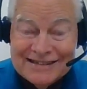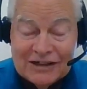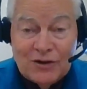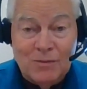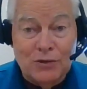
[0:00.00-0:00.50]

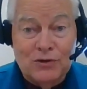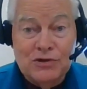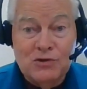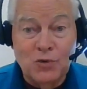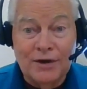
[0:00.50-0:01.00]
another
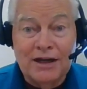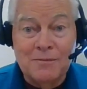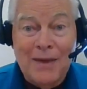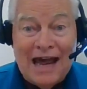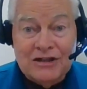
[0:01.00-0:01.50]
person's work,
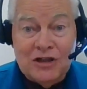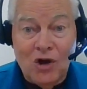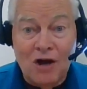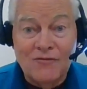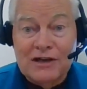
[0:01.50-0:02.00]
and pass it
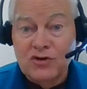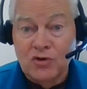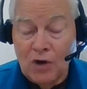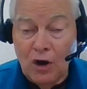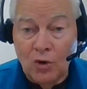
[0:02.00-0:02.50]
off as
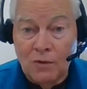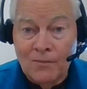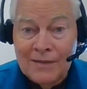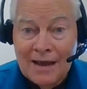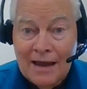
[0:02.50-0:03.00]
your own.
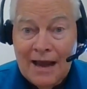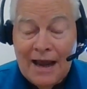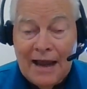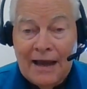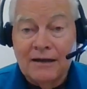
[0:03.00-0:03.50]

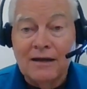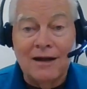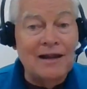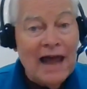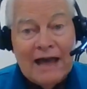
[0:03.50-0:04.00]
And in
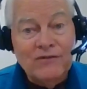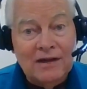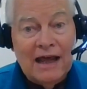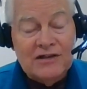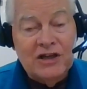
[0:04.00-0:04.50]
a live
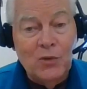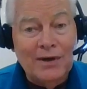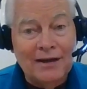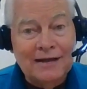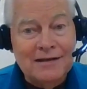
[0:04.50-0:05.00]
class, I
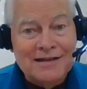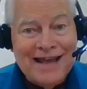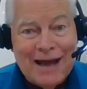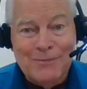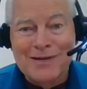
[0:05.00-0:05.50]
wouldn't let this
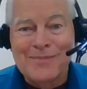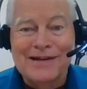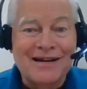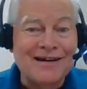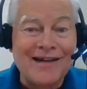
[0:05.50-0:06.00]
happen, but
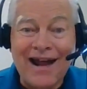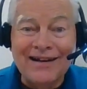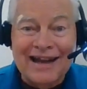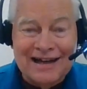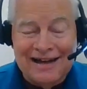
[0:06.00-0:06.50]
in an
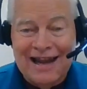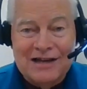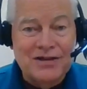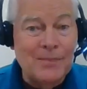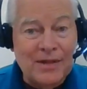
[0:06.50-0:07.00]
online
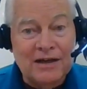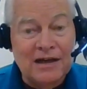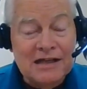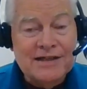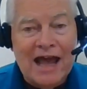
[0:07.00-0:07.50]
class, something
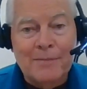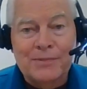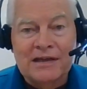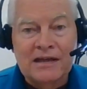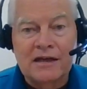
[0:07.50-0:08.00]
that is
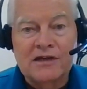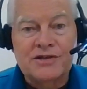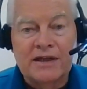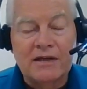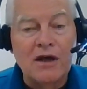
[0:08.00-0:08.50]
happening
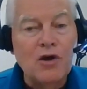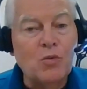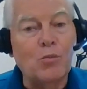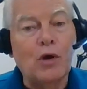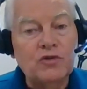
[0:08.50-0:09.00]
is that
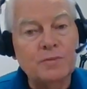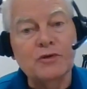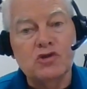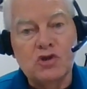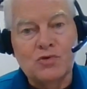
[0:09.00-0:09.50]

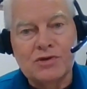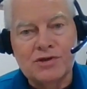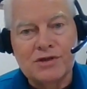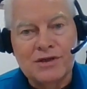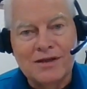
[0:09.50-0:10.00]
multiple
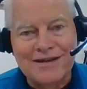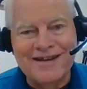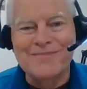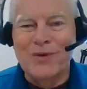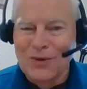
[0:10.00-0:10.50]
students
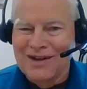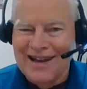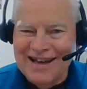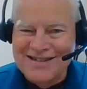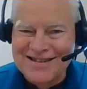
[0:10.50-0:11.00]
in both
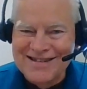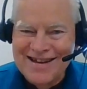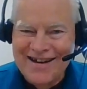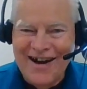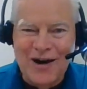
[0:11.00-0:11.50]
classes
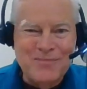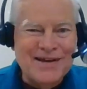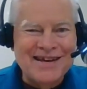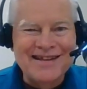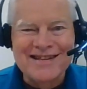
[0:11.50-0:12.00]
are
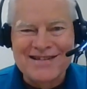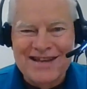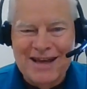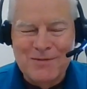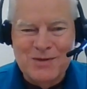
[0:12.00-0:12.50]
picking the
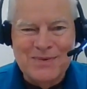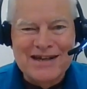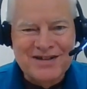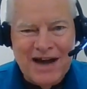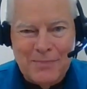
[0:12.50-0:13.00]
same
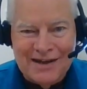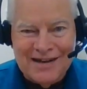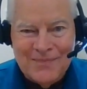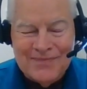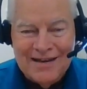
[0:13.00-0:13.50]
speech
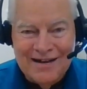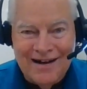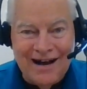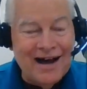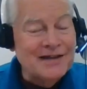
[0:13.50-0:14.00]
topic.
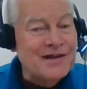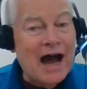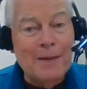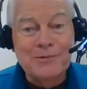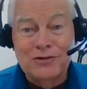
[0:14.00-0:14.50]

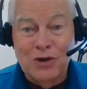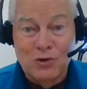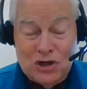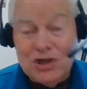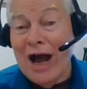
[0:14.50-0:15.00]
Adopt,
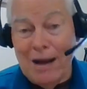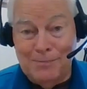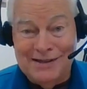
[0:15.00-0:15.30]
don't shop